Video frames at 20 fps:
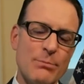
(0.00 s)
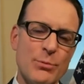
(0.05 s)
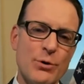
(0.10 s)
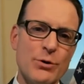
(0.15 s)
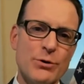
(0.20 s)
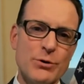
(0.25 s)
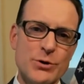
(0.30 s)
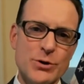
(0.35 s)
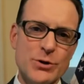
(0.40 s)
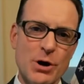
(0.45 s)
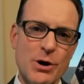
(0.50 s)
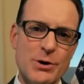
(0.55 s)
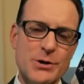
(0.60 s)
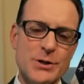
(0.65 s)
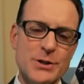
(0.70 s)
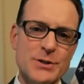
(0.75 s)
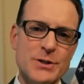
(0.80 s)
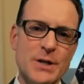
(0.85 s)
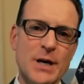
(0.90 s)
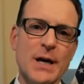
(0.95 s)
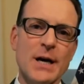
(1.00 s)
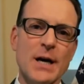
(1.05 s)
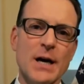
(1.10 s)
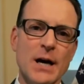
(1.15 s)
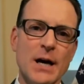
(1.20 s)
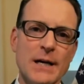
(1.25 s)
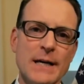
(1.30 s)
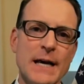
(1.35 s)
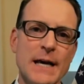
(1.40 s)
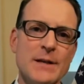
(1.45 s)
murder charges
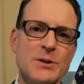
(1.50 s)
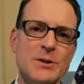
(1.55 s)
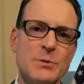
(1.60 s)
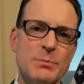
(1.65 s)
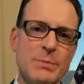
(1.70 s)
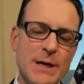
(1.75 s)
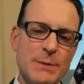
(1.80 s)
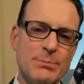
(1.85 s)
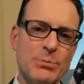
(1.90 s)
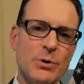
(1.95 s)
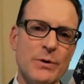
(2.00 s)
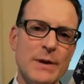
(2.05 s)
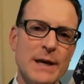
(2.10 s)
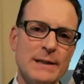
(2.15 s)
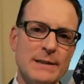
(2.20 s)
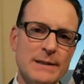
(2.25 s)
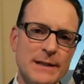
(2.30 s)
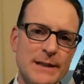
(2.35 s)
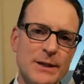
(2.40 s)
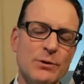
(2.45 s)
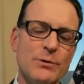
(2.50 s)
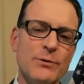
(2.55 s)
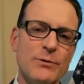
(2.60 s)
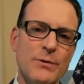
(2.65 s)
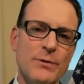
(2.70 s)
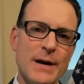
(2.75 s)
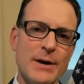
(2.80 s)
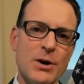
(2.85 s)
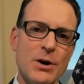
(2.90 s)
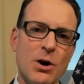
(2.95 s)
against people that deal
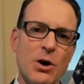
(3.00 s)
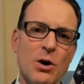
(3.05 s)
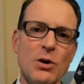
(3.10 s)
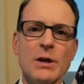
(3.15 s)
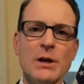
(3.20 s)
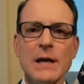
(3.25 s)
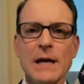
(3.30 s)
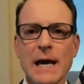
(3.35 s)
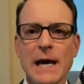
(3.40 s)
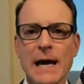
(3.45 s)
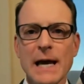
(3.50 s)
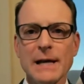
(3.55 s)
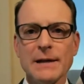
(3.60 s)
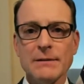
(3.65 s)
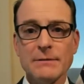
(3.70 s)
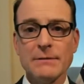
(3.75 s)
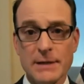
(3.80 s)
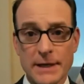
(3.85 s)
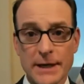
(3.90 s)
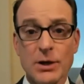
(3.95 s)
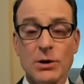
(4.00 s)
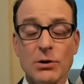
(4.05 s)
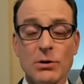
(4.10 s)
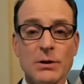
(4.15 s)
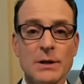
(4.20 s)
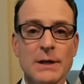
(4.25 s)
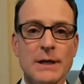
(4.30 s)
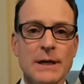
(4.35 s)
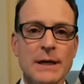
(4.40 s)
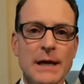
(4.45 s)
fentanyl and kill.